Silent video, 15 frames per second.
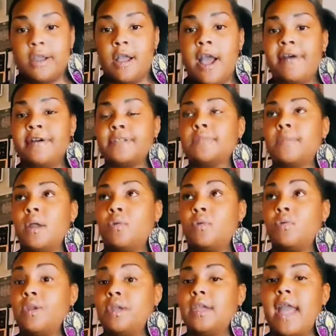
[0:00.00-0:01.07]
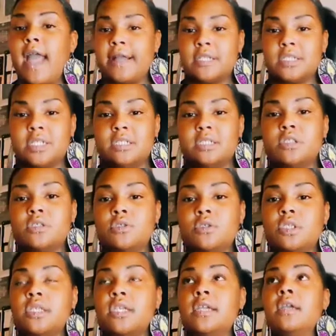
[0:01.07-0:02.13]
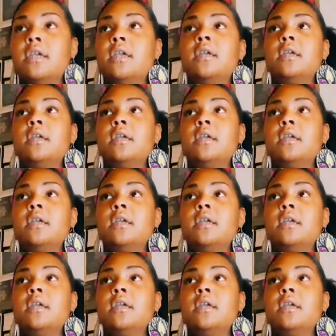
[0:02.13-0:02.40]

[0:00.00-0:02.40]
How is my reaction? So usually